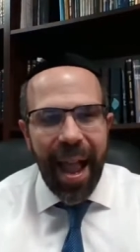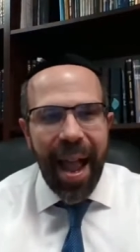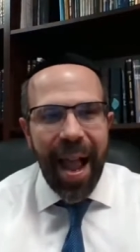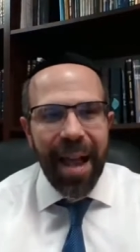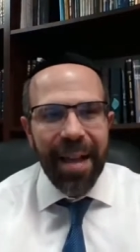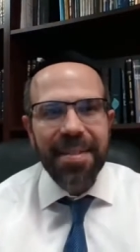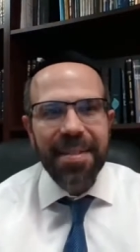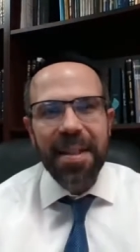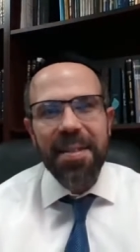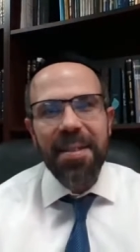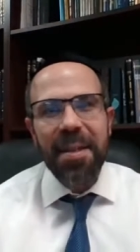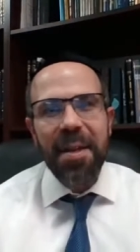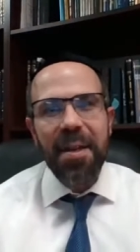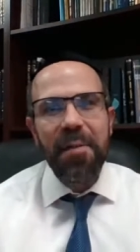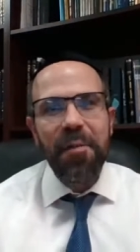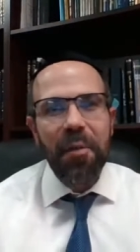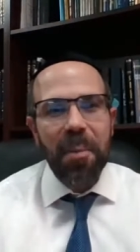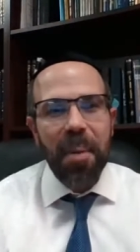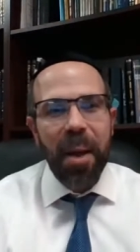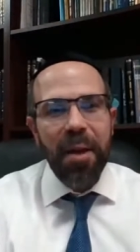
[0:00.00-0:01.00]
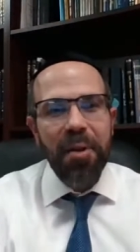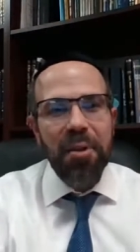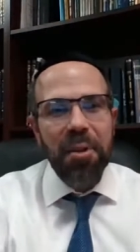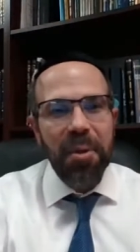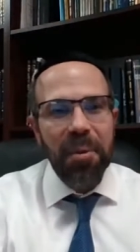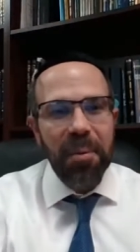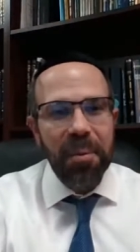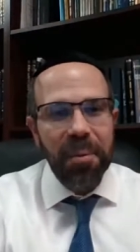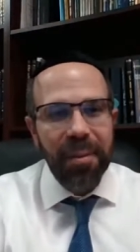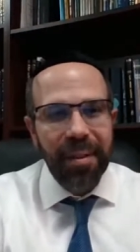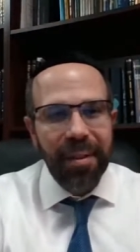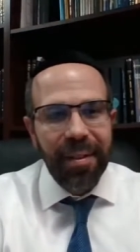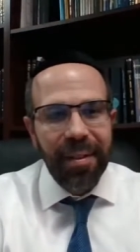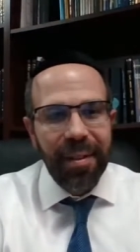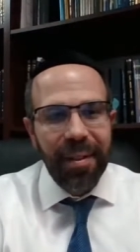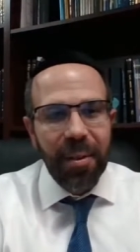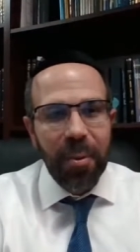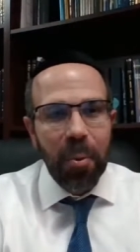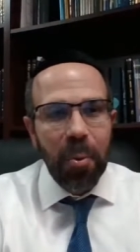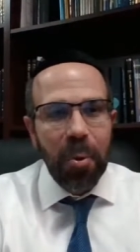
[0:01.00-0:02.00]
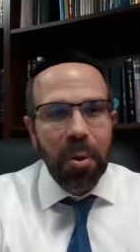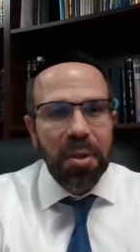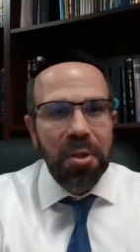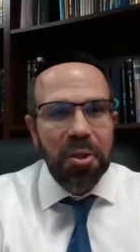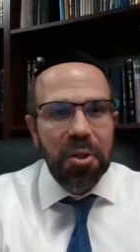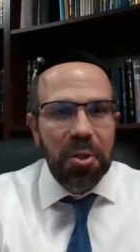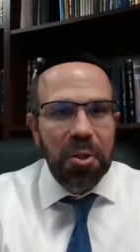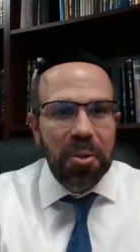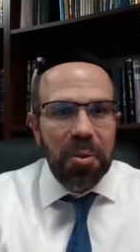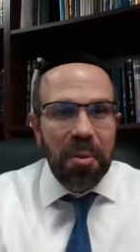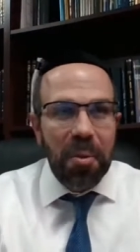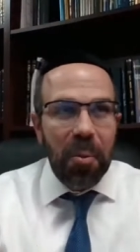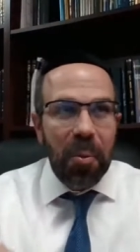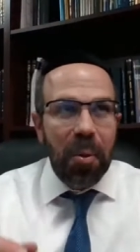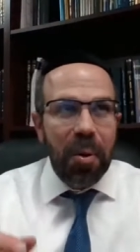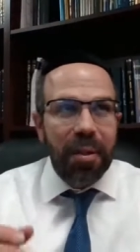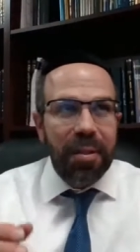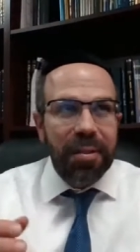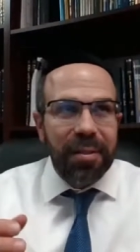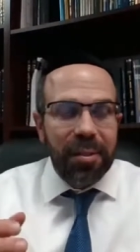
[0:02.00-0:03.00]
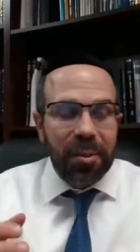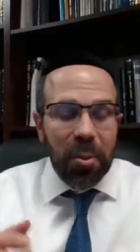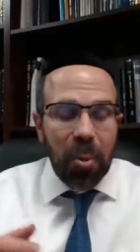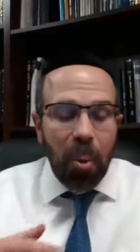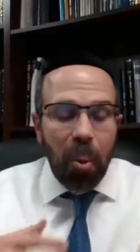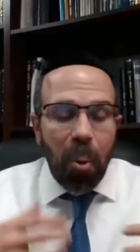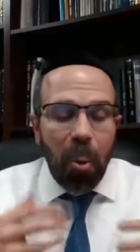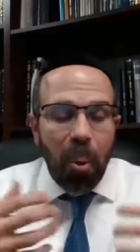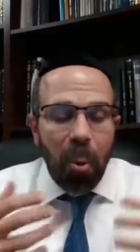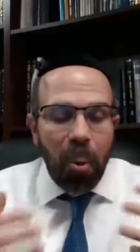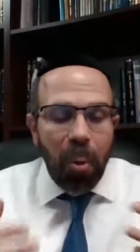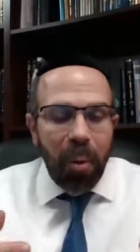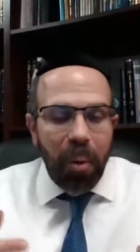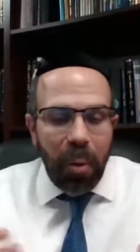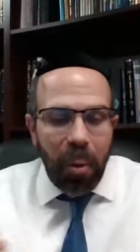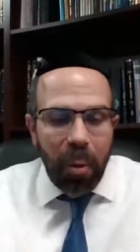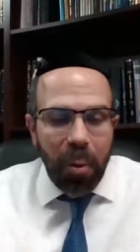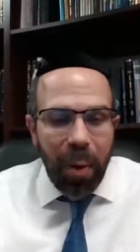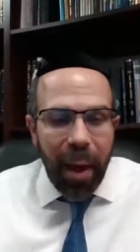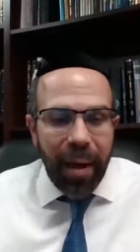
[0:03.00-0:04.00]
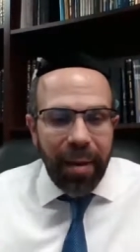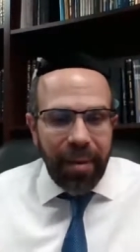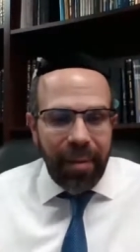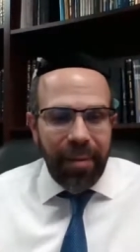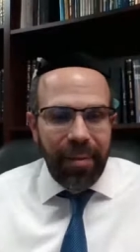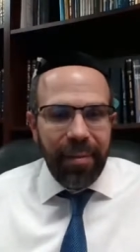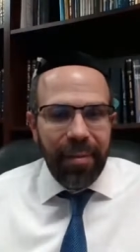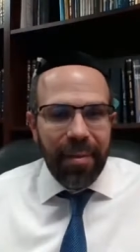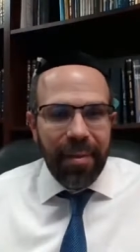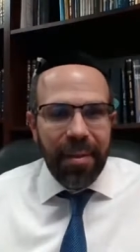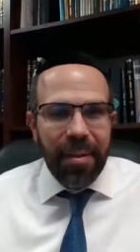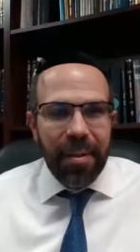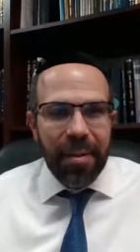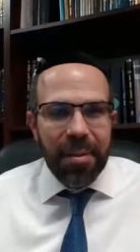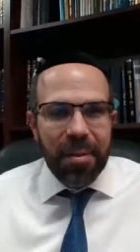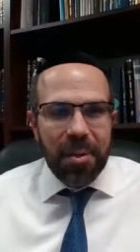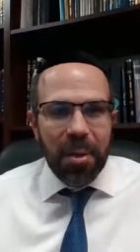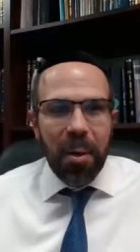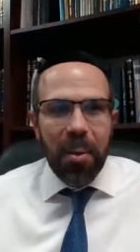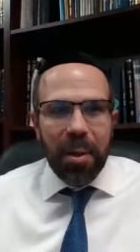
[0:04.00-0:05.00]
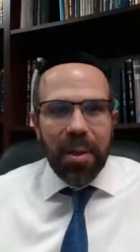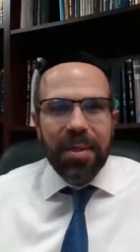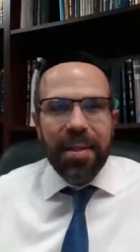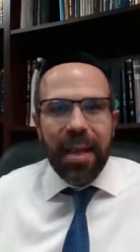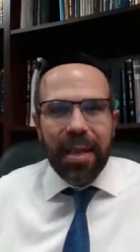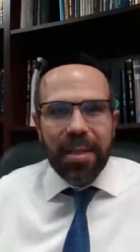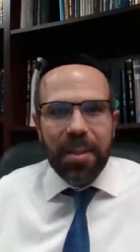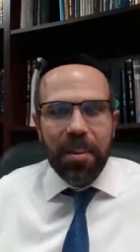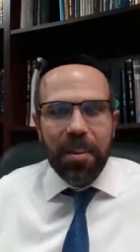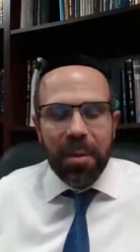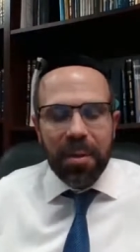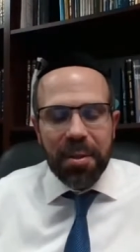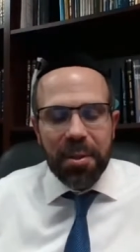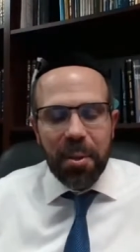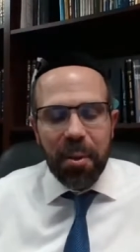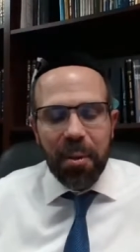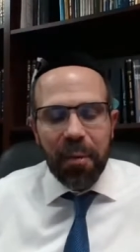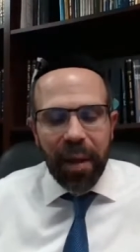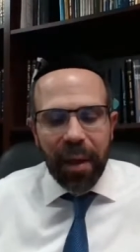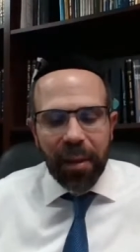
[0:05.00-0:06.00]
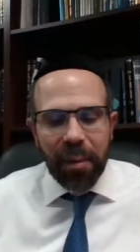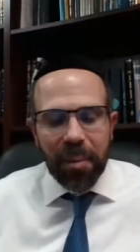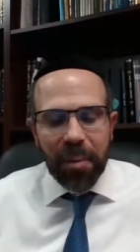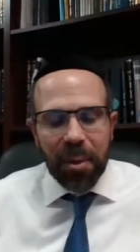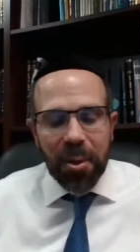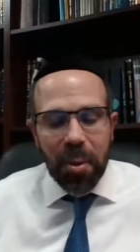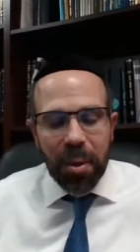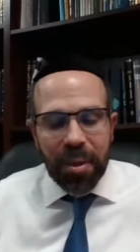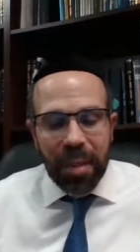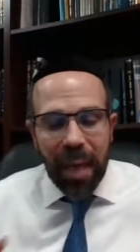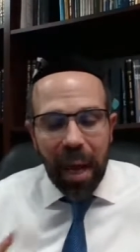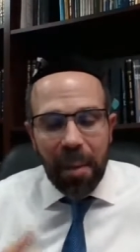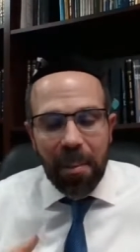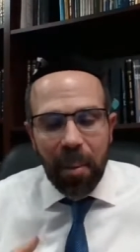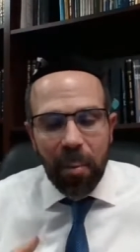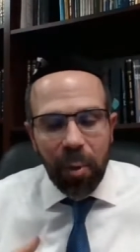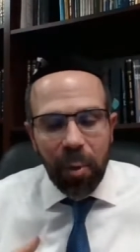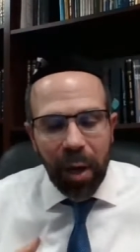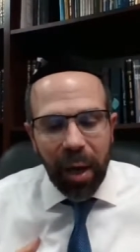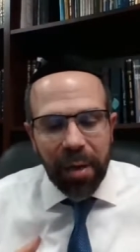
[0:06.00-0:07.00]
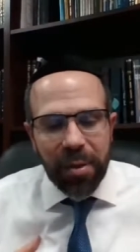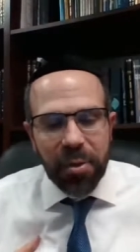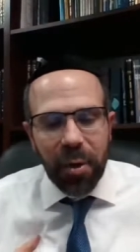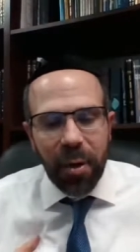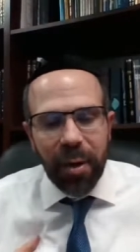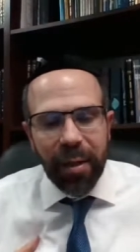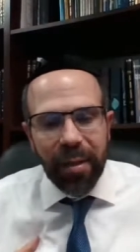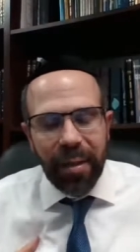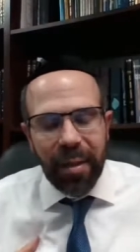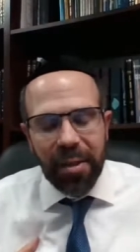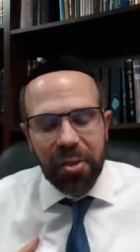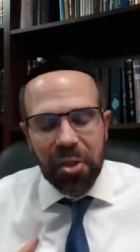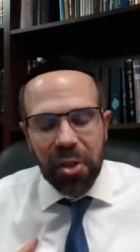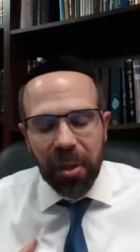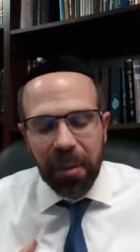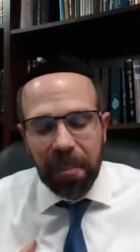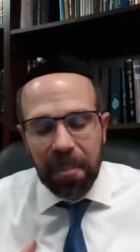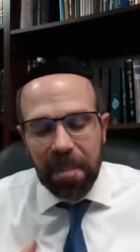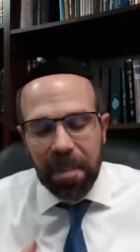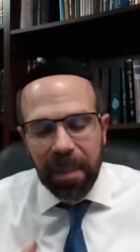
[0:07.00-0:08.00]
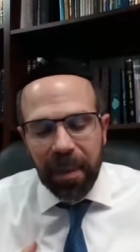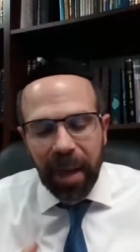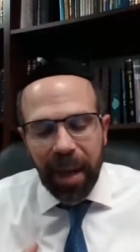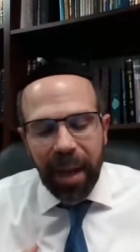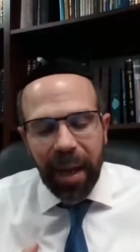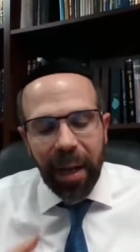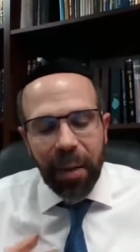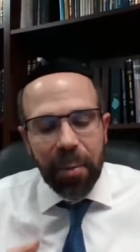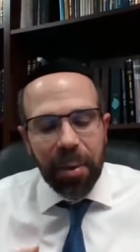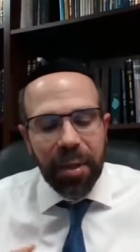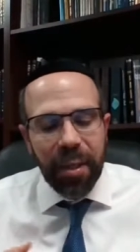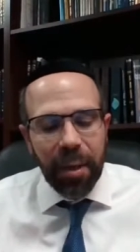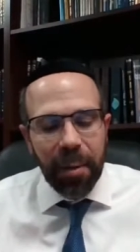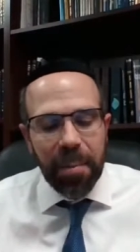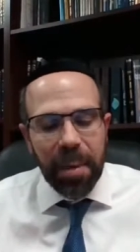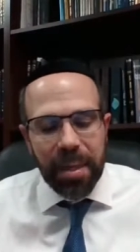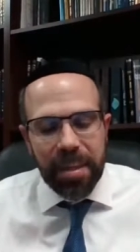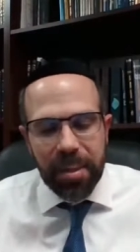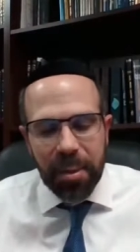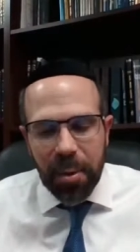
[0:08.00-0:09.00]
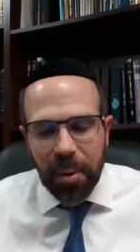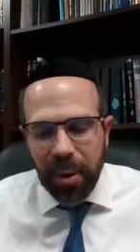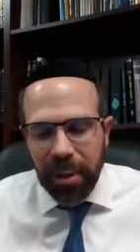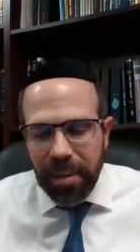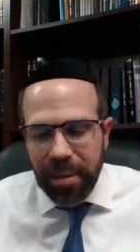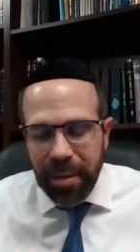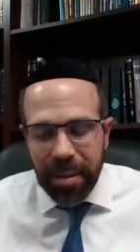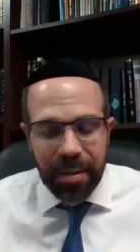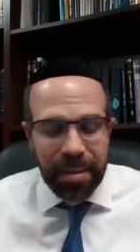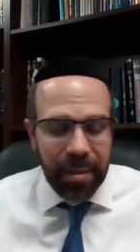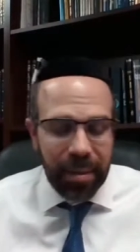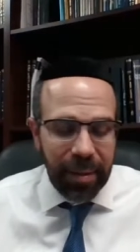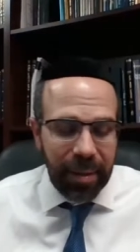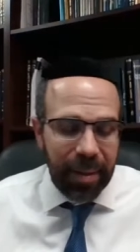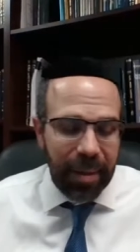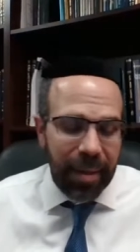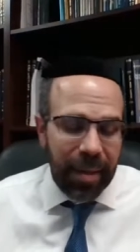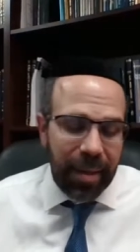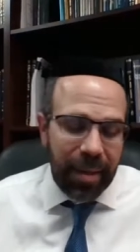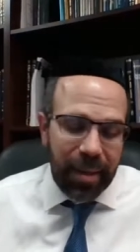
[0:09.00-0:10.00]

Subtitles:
access to information was already so accessible and so available to us. I remember when I started teaching, I would tell my students, listen,